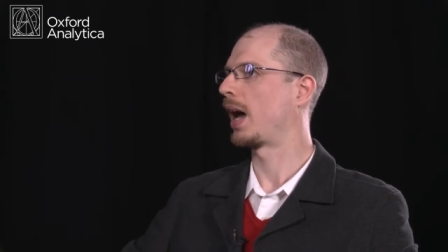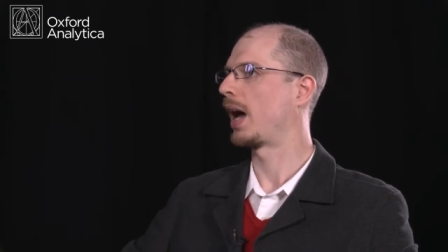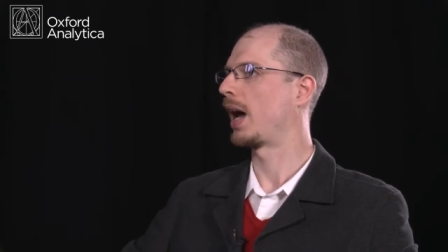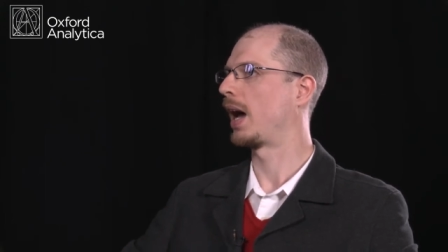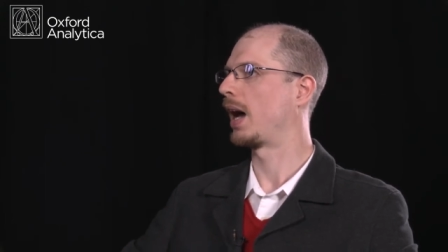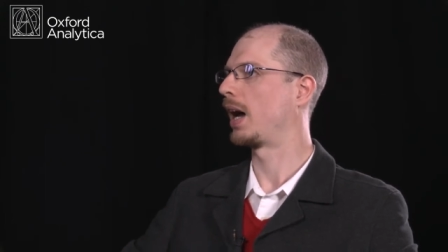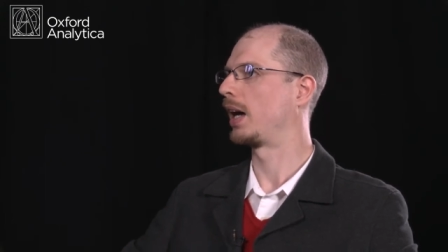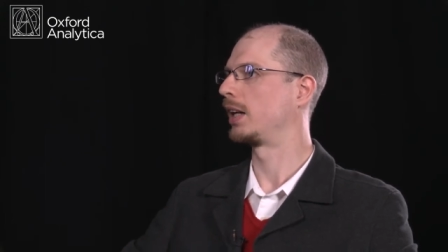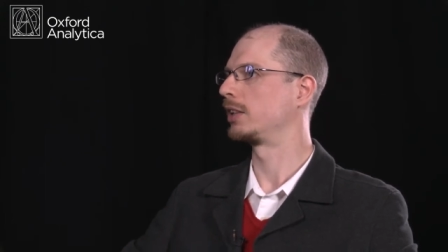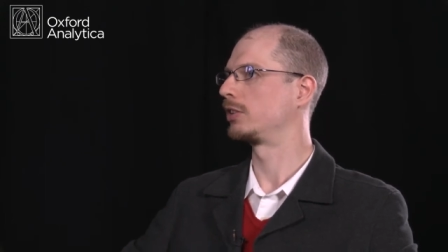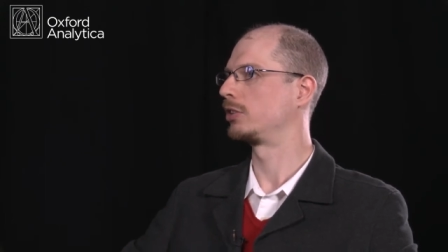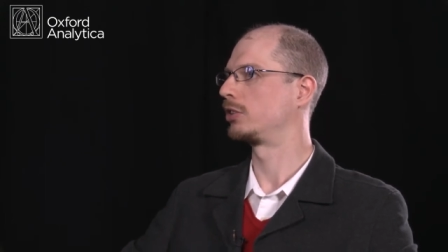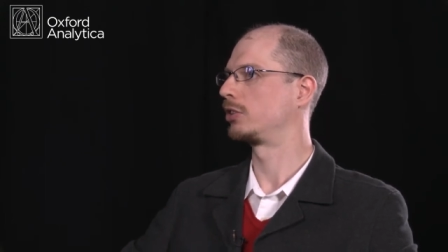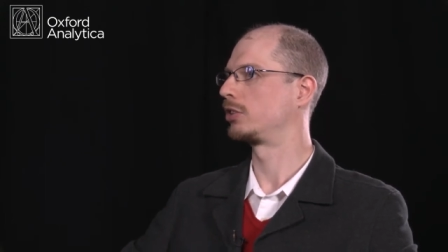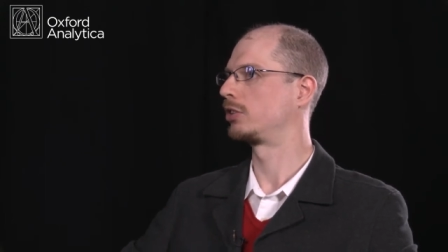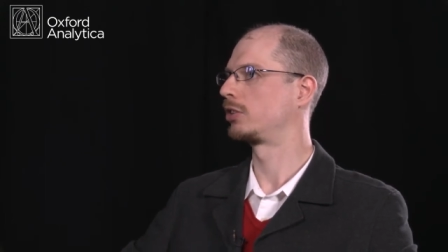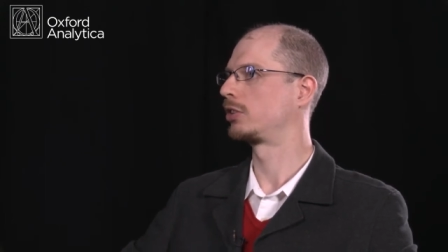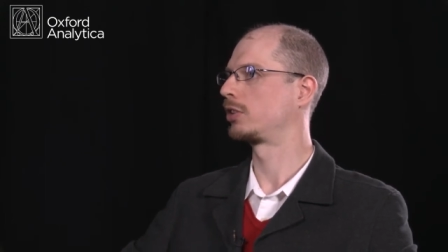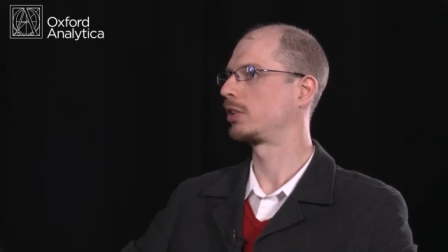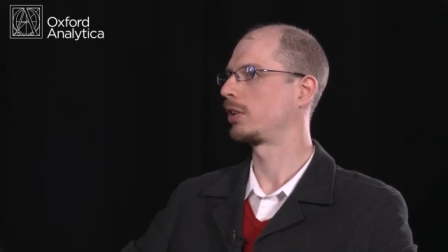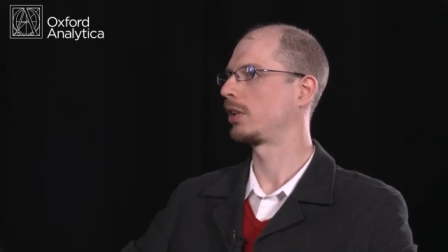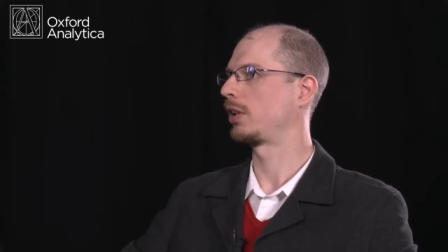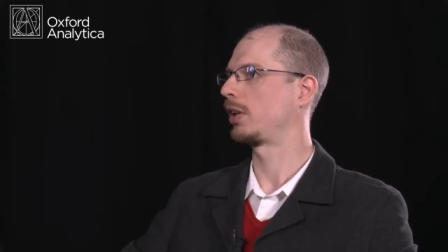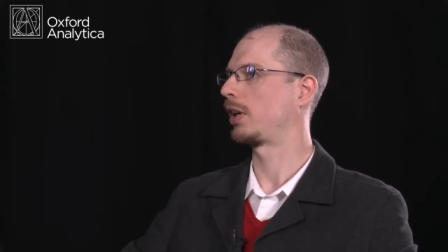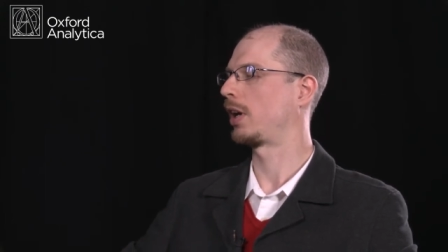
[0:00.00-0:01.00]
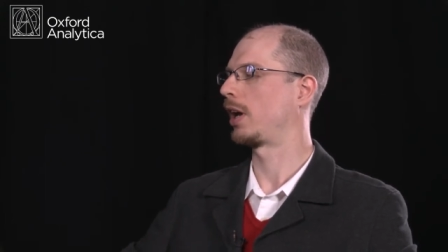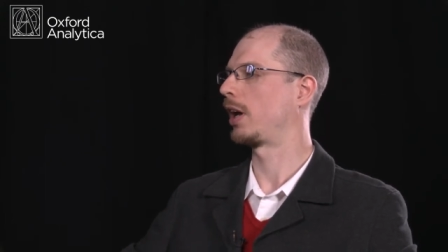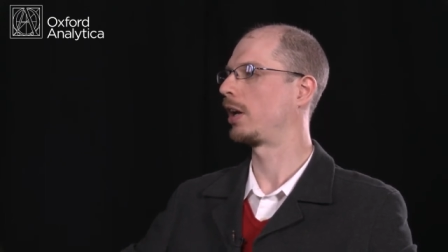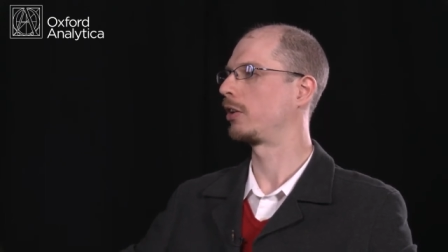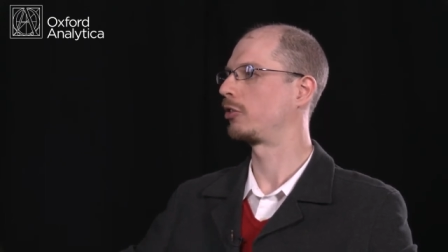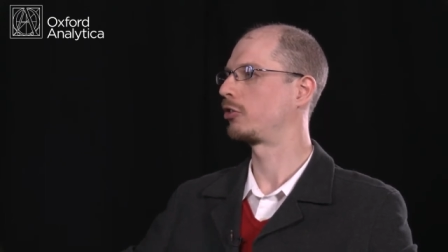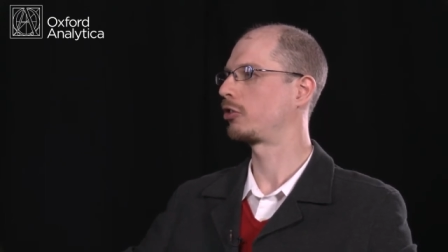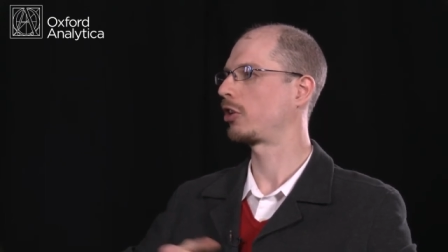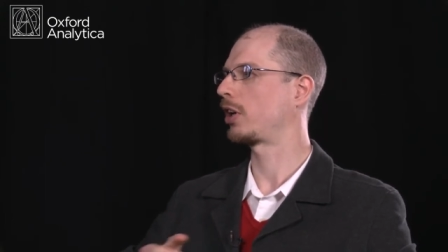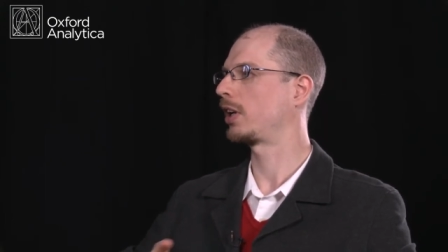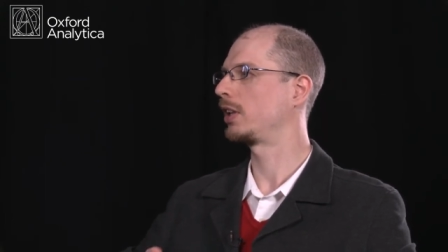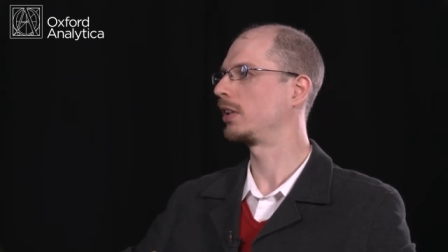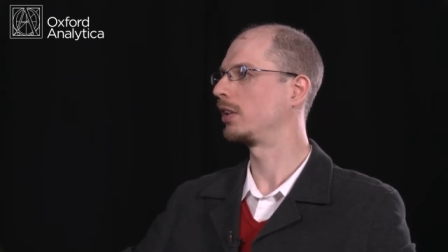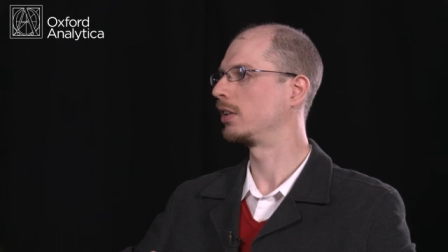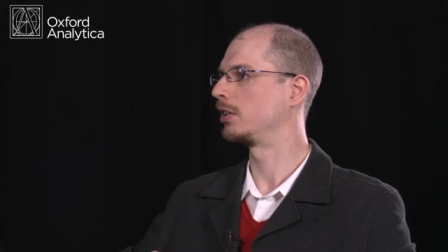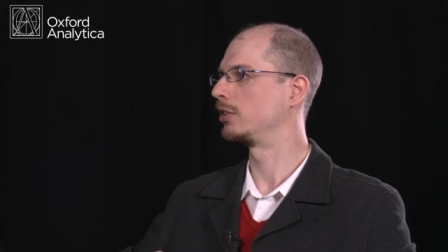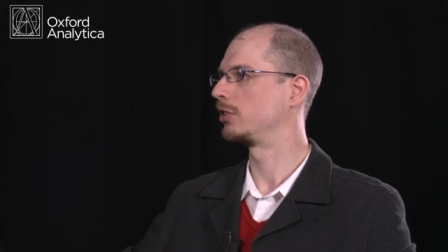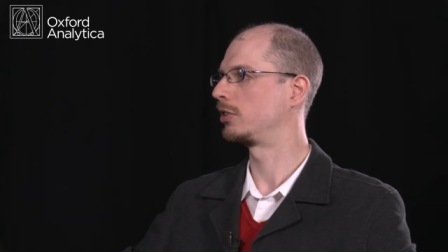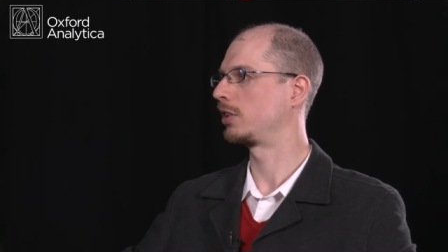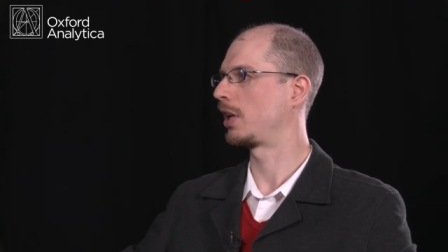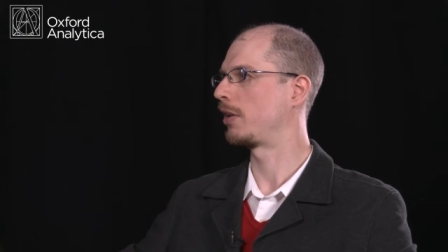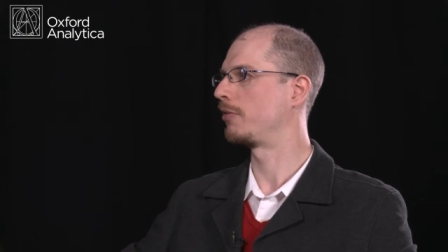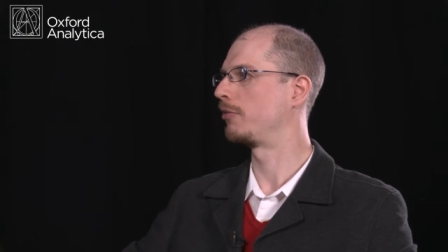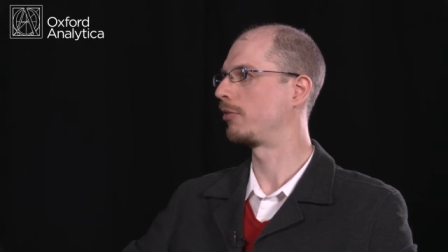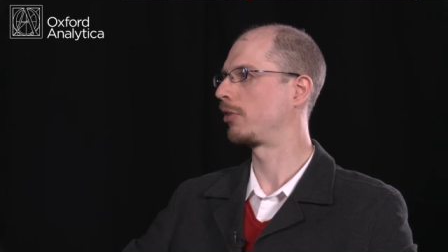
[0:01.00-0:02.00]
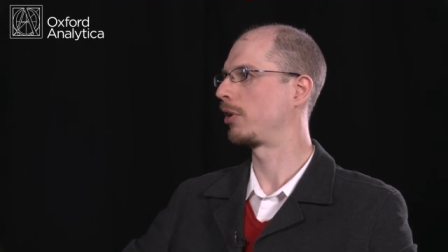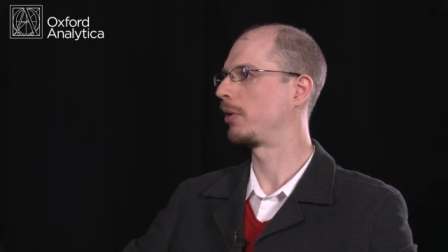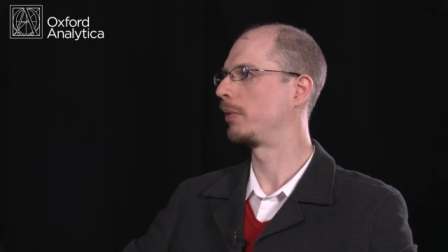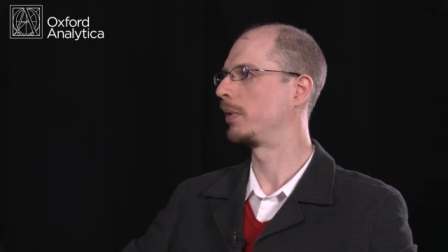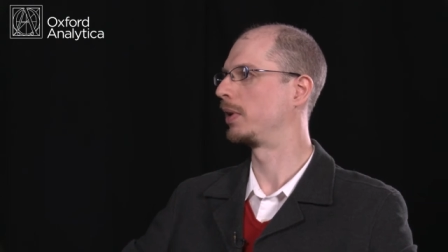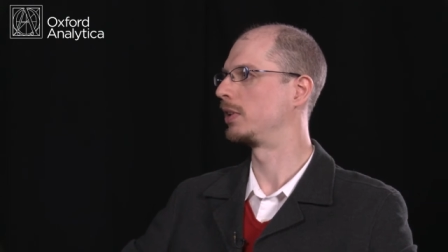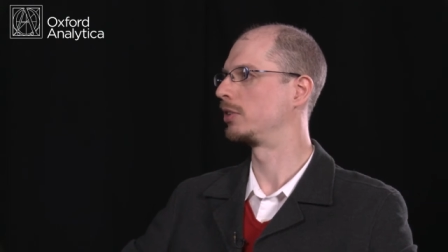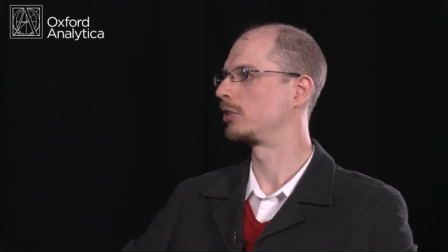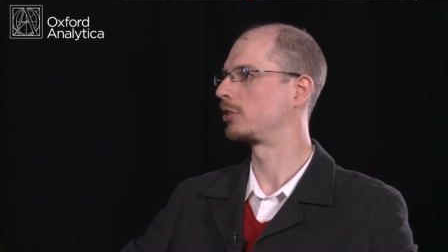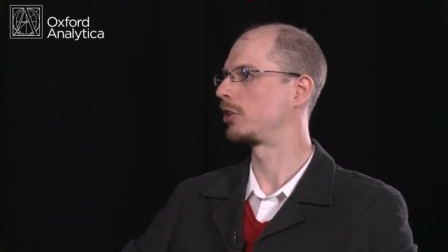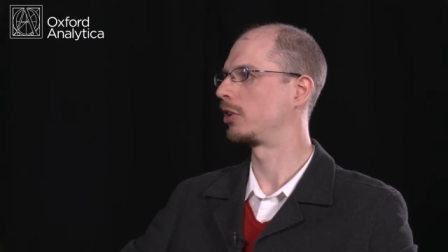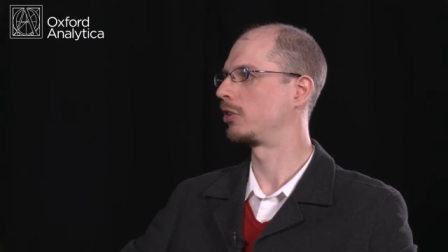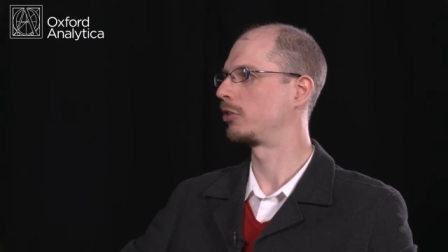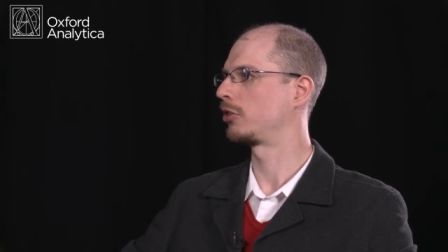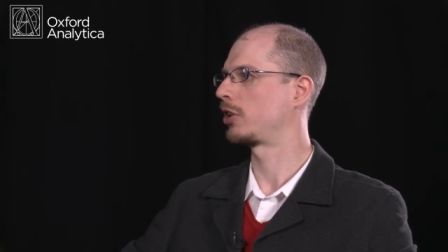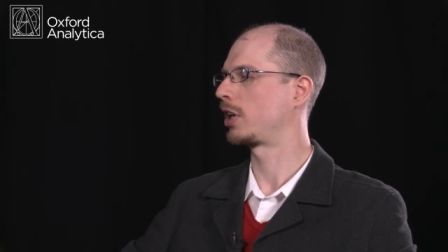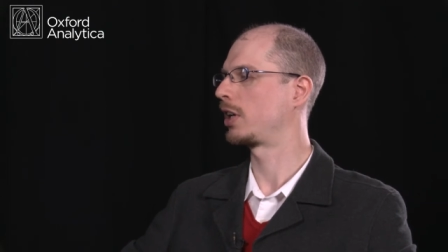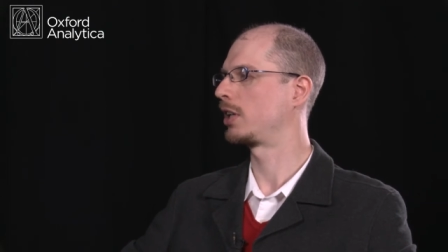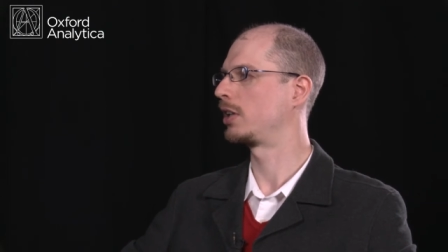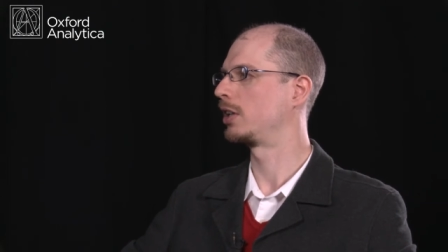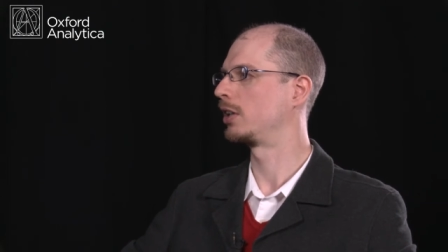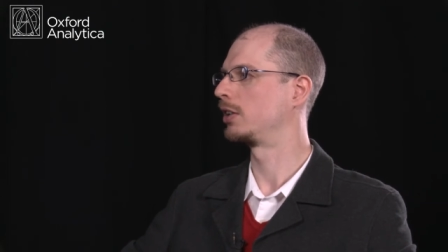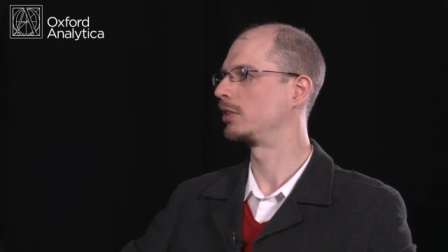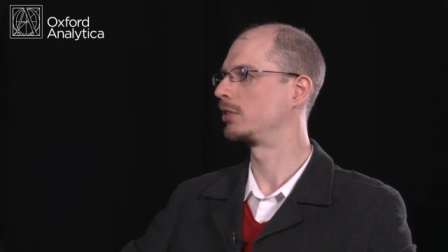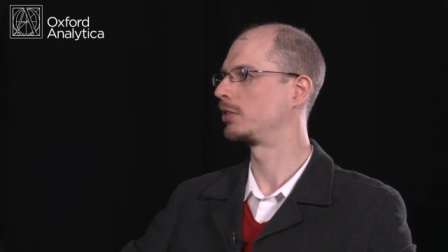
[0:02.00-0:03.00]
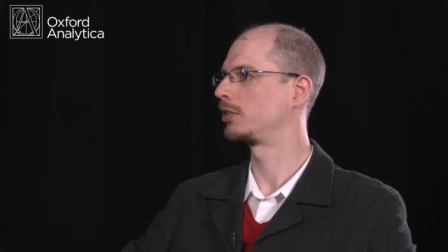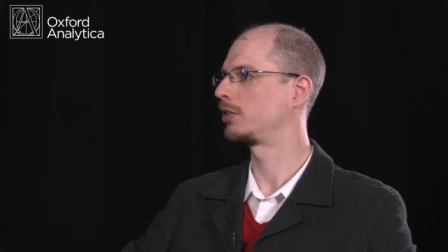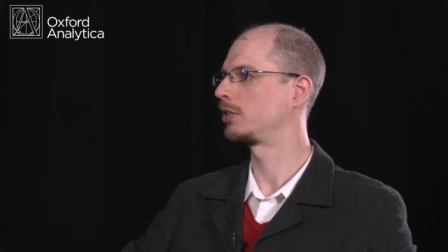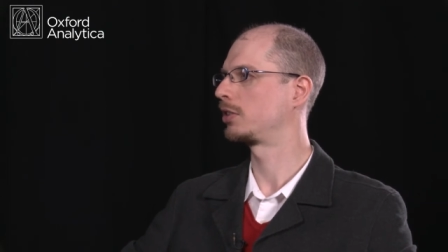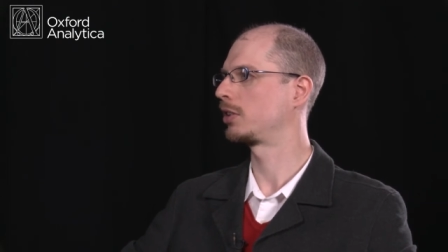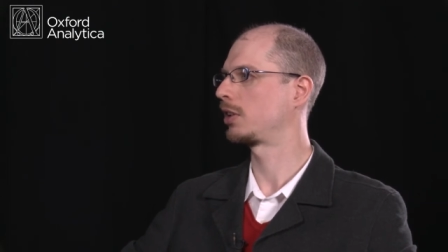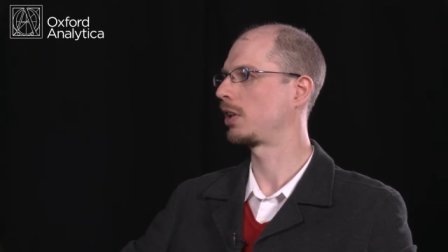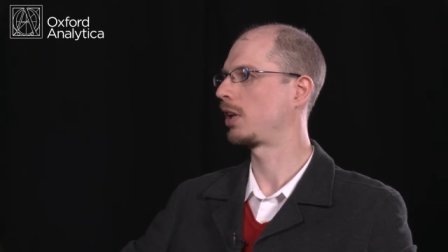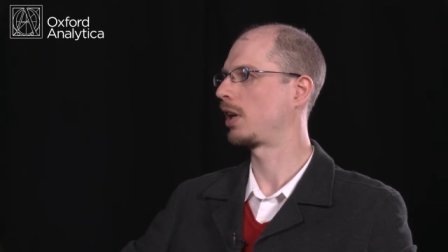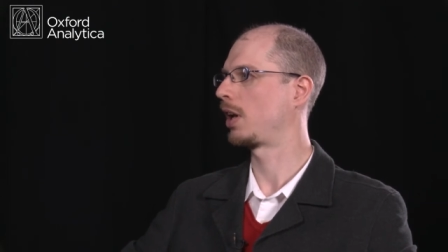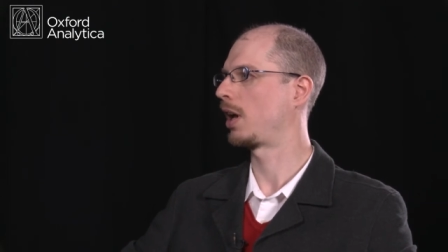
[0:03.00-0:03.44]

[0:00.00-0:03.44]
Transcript: as uh, China's influence and China's